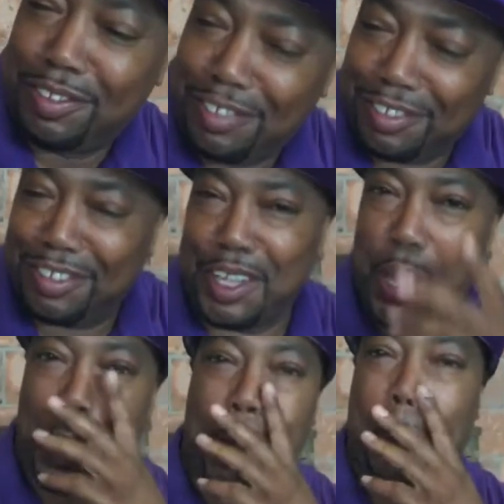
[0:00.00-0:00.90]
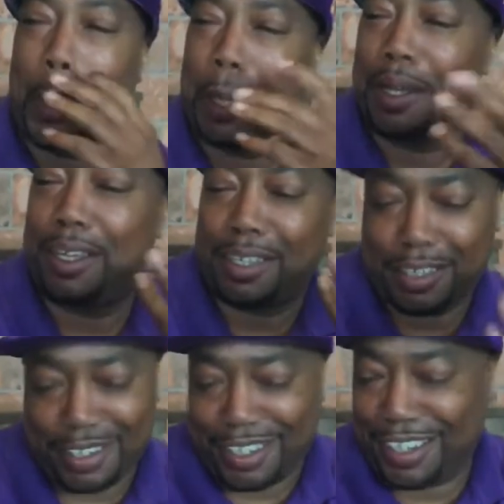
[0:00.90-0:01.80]
Okay, I mean, I gotta respect
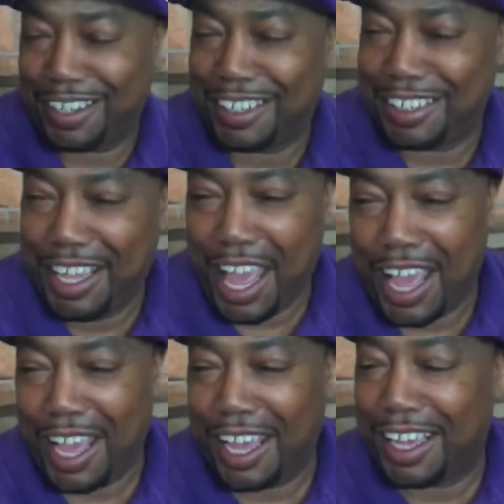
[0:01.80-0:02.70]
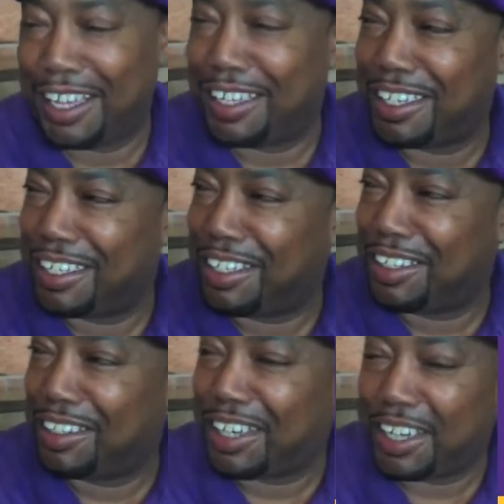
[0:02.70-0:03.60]
it. There's a
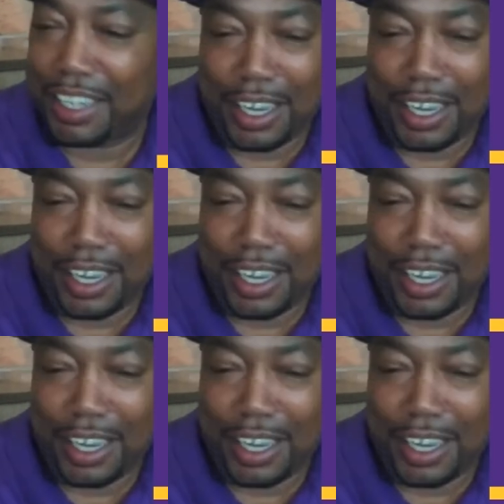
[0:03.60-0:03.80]
loyal,